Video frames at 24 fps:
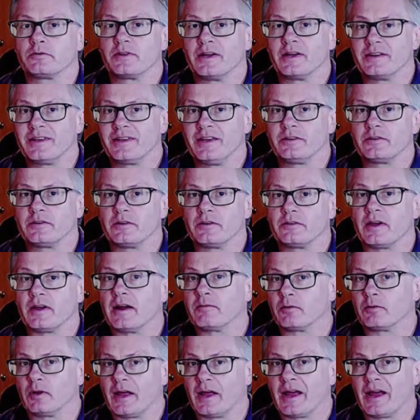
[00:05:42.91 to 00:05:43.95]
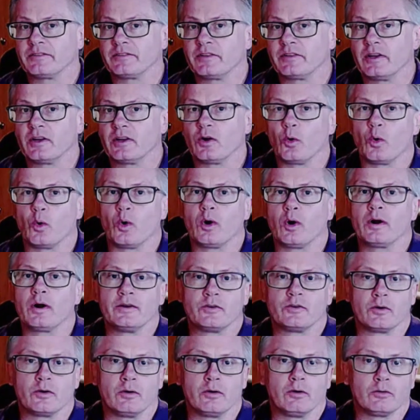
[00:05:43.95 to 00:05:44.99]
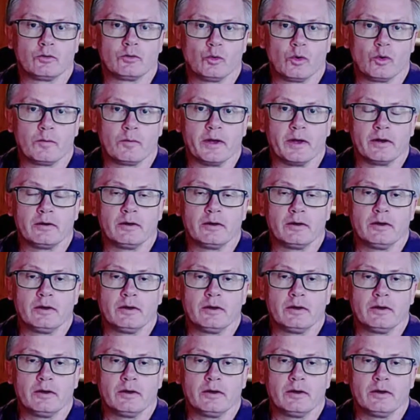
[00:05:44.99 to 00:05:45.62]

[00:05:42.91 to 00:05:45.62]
that teaches everlasting or eternal torment.